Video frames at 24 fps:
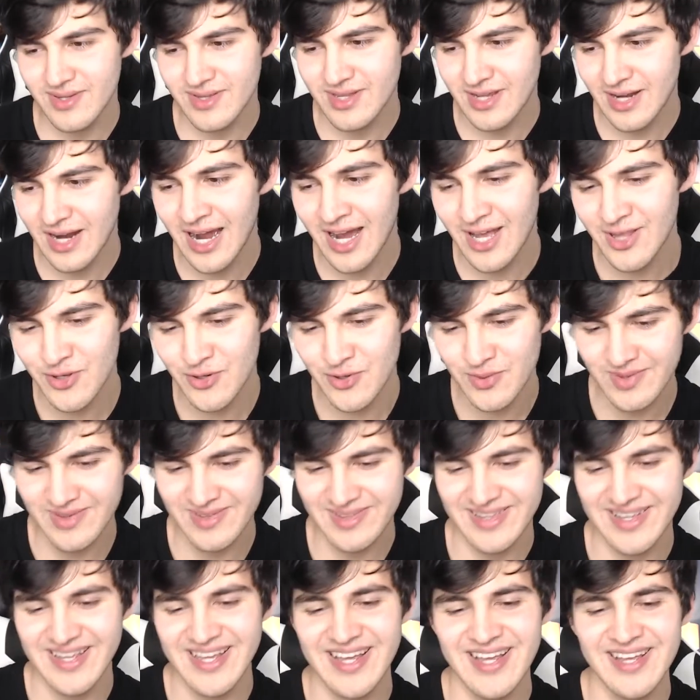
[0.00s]
I know
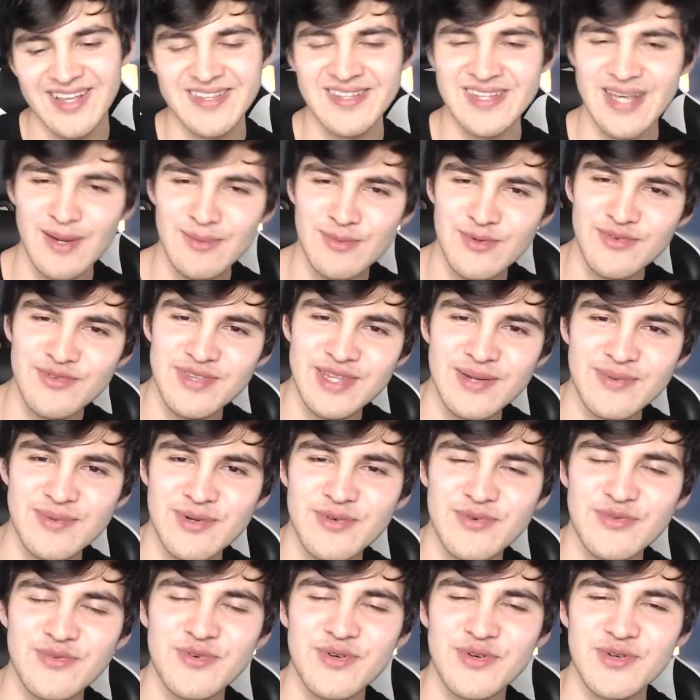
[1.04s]
some of them,
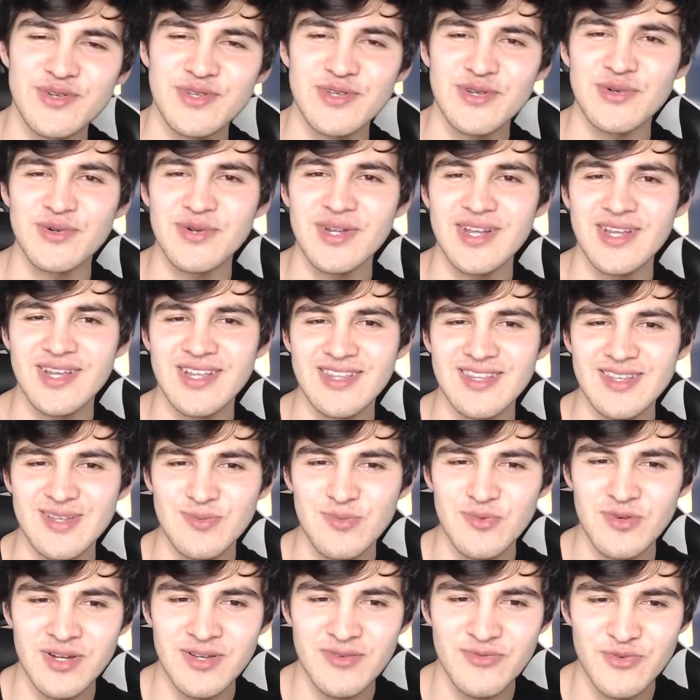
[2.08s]
of course, already at this
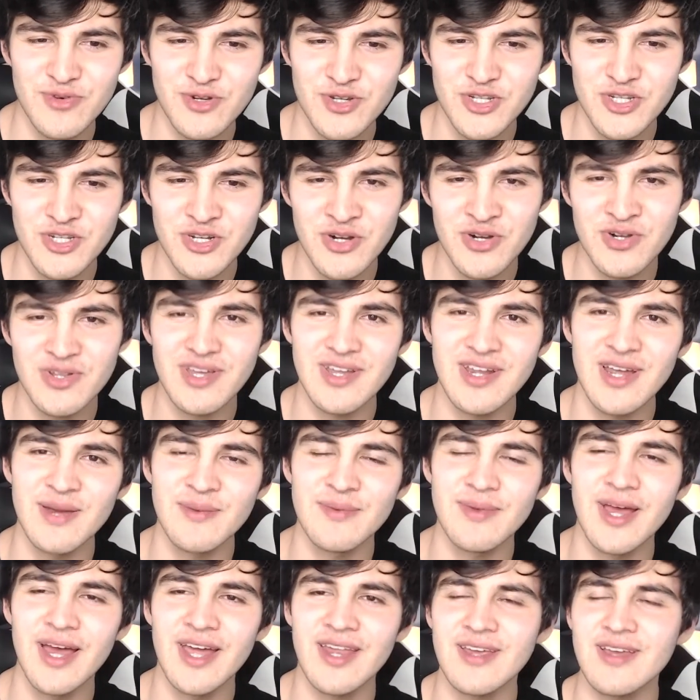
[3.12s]
point for sure that
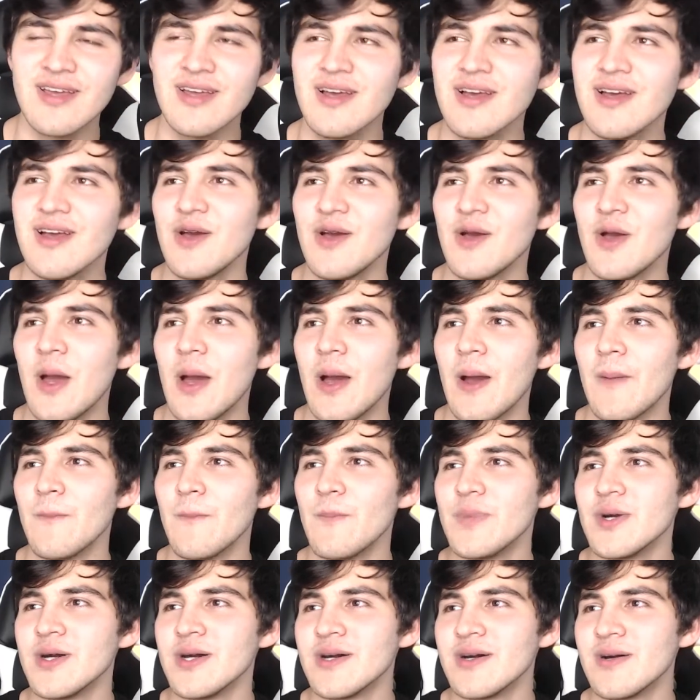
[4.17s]
I'm adding.
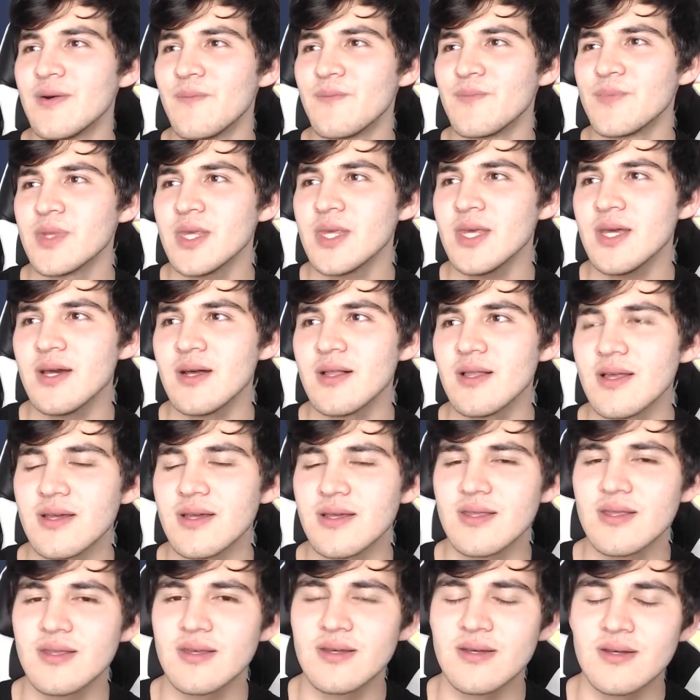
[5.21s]
But yeah,
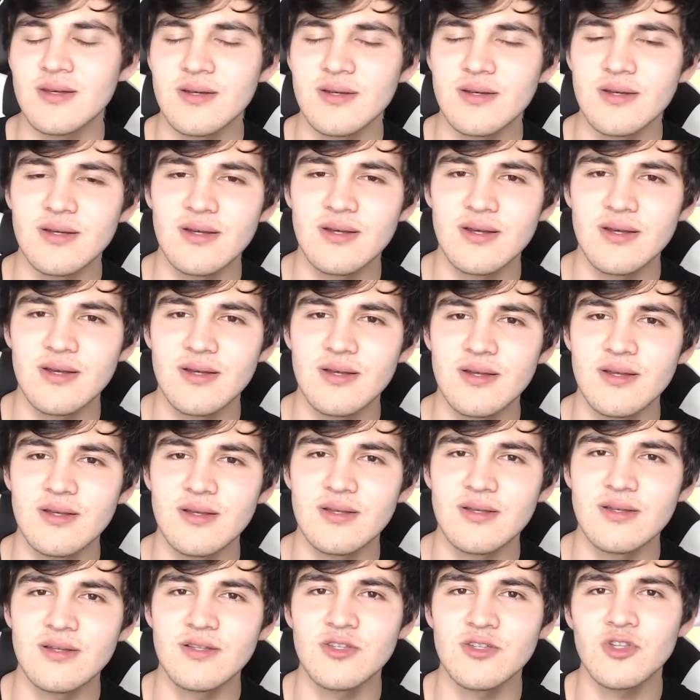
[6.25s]
like the
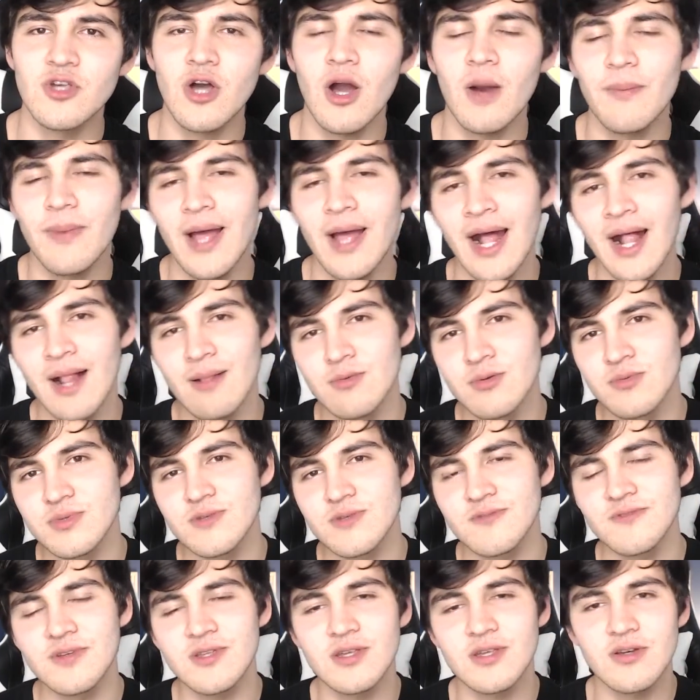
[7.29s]
top
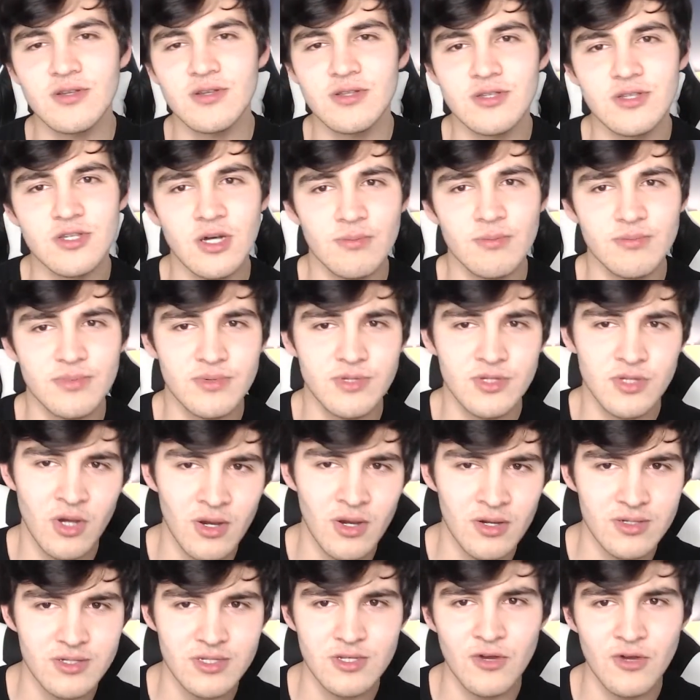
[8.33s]
albums video, top
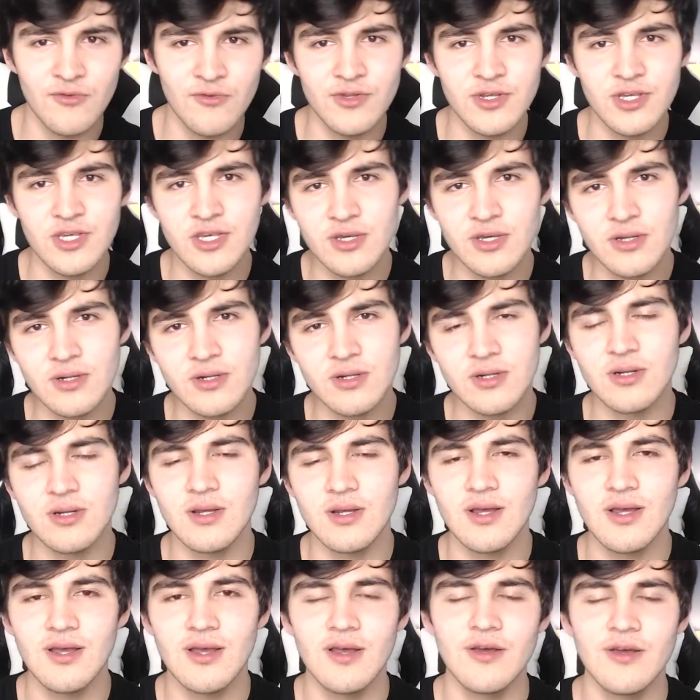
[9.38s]
songs of the year
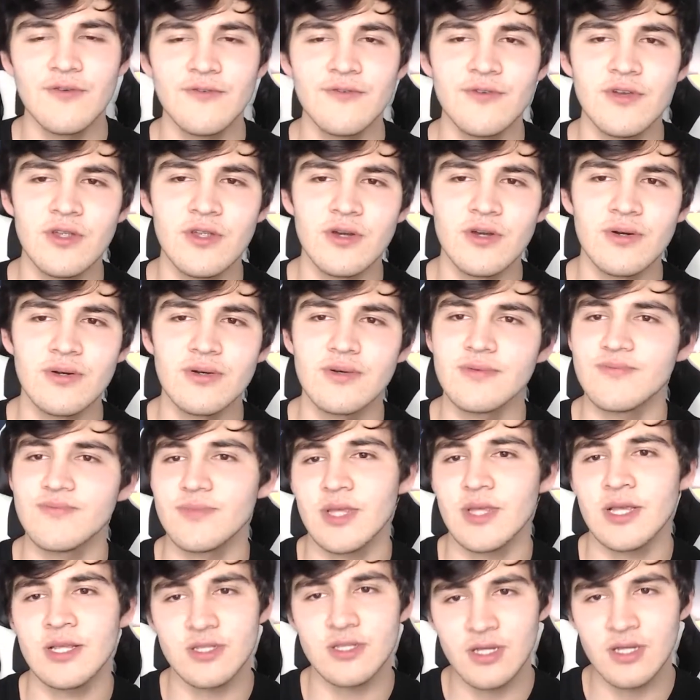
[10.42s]
video
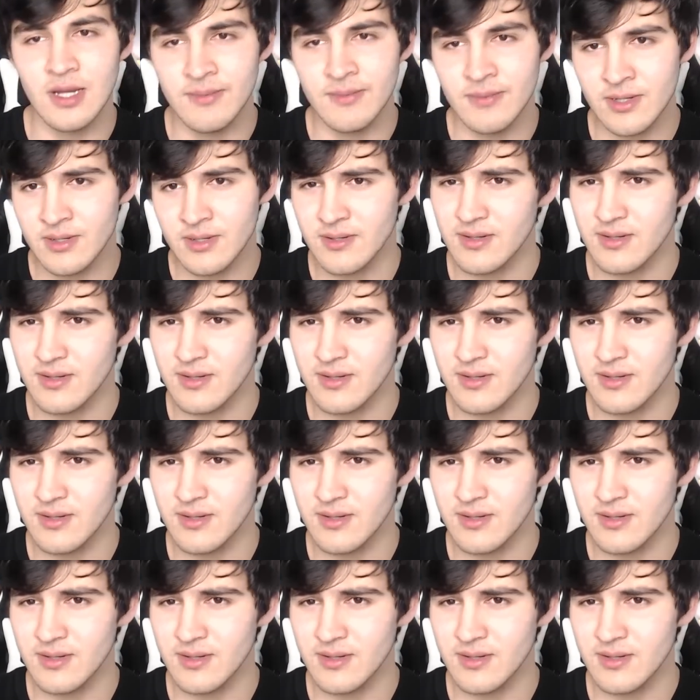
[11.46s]
is coming.